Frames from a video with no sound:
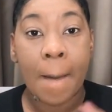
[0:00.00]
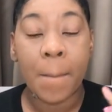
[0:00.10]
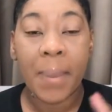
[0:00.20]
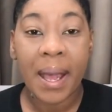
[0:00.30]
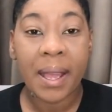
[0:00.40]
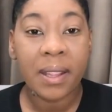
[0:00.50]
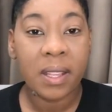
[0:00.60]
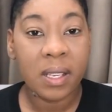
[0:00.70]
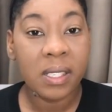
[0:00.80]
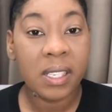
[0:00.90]
But
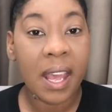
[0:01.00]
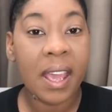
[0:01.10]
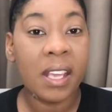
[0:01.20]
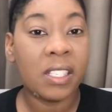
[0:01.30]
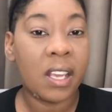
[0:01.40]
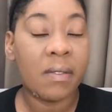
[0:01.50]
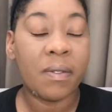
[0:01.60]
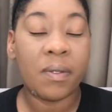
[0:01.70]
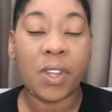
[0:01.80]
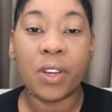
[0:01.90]
these days, if
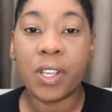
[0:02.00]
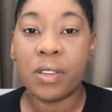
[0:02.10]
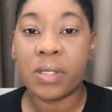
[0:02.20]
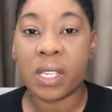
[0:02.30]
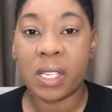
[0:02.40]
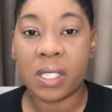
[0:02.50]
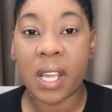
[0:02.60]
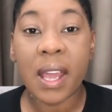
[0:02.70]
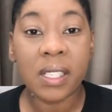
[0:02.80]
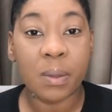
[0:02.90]
you're using
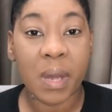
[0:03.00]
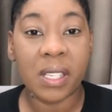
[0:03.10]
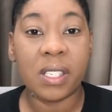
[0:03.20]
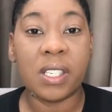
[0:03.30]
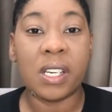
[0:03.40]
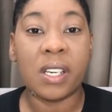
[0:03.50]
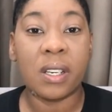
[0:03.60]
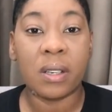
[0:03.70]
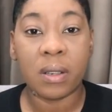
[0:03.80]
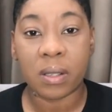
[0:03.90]
text
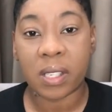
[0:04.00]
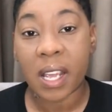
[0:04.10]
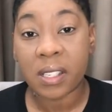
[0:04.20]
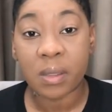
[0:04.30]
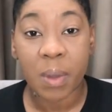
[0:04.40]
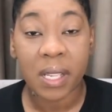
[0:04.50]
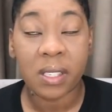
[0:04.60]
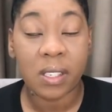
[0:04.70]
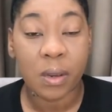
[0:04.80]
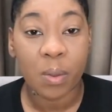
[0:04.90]
messaging, text
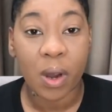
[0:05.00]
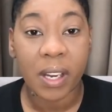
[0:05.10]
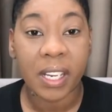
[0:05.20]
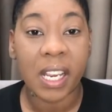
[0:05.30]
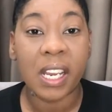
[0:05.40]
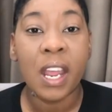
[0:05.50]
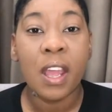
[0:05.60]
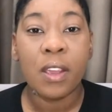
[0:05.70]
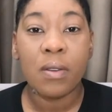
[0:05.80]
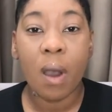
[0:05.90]
messaging marketing,
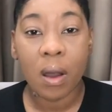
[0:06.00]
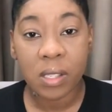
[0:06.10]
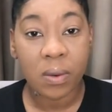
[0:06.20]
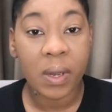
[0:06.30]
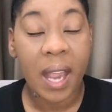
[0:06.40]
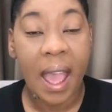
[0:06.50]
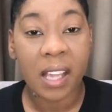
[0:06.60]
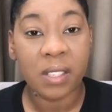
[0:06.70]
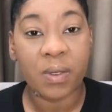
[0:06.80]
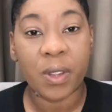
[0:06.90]
you also want to
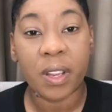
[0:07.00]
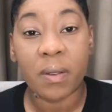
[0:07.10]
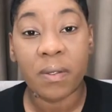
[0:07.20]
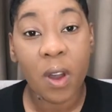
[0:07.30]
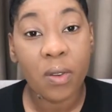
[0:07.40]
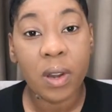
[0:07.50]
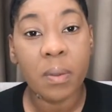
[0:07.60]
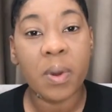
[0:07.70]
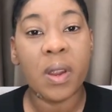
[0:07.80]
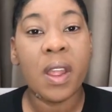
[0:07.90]
ask for their phone
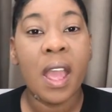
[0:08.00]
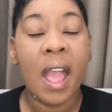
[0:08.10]
number.